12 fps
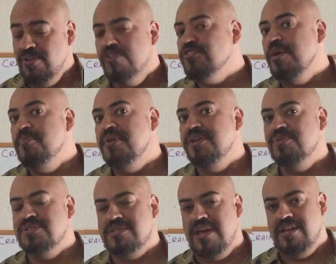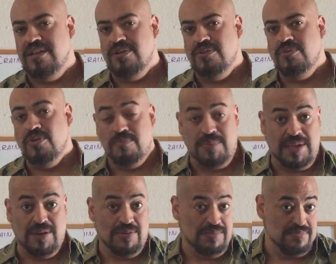or somebody will say to you, or
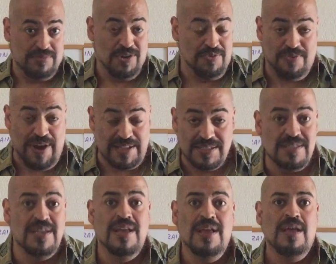me, or your friends,